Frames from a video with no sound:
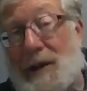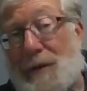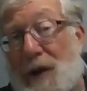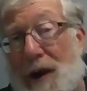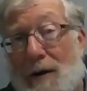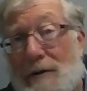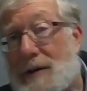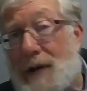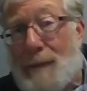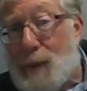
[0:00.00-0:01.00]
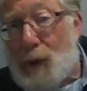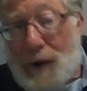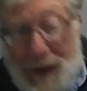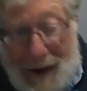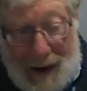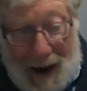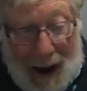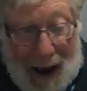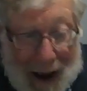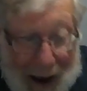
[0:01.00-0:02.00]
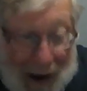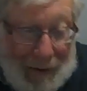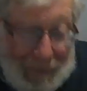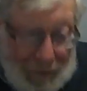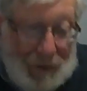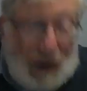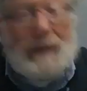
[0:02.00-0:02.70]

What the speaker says: difficult birthing, and